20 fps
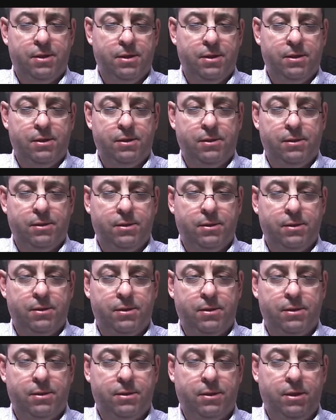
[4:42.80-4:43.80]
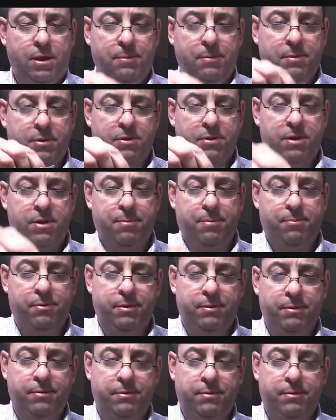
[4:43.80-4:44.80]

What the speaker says: and keep it separate.